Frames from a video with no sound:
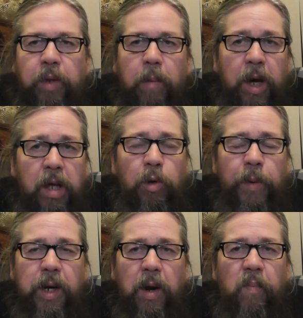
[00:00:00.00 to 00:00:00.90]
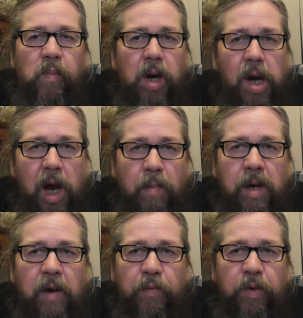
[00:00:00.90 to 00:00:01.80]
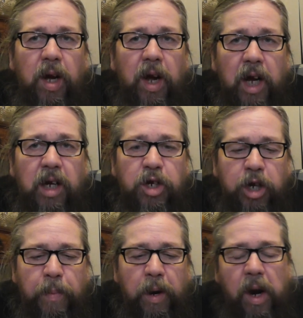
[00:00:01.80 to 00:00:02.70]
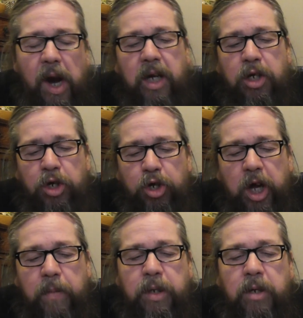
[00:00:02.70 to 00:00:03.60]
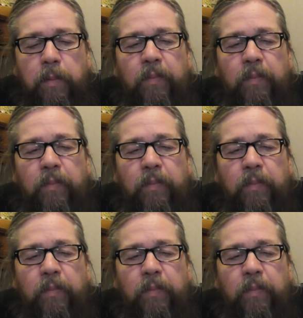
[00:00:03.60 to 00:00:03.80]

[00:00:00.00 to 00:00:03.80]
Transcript: But at the moment, I'm having a haggis supper, haggis and chips.